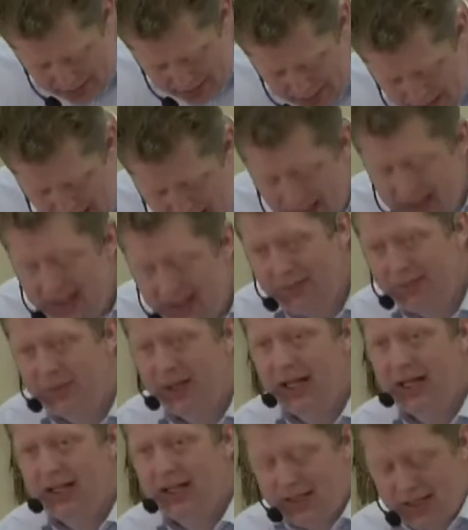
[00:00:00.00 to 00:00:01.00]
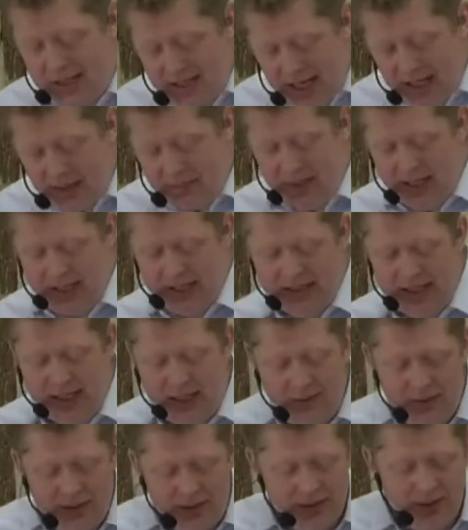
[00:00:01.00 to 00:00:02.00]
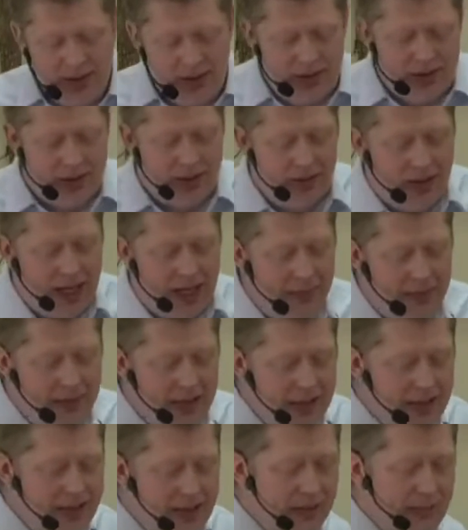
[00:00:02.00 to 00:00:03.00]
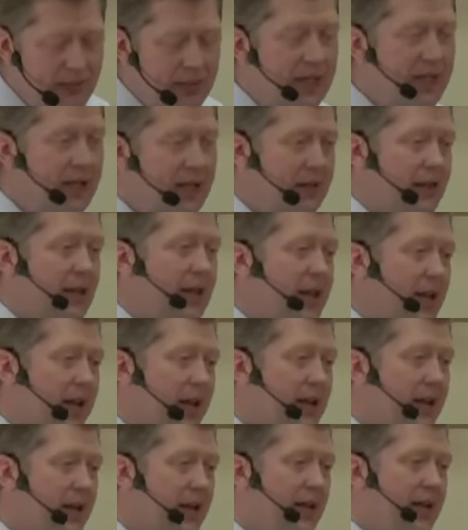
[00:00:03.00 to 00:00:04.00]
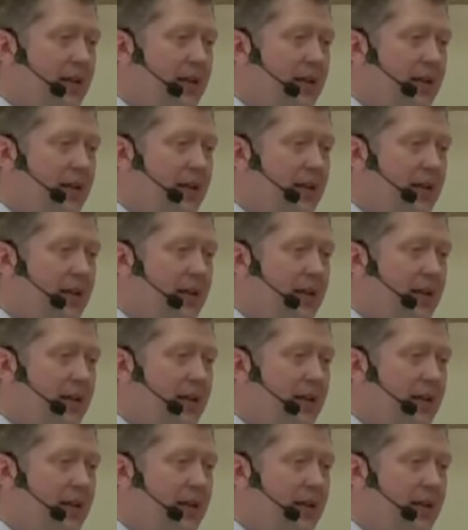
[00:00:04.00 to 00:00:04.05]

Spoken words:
the marketplace day by day with those who happened to be there.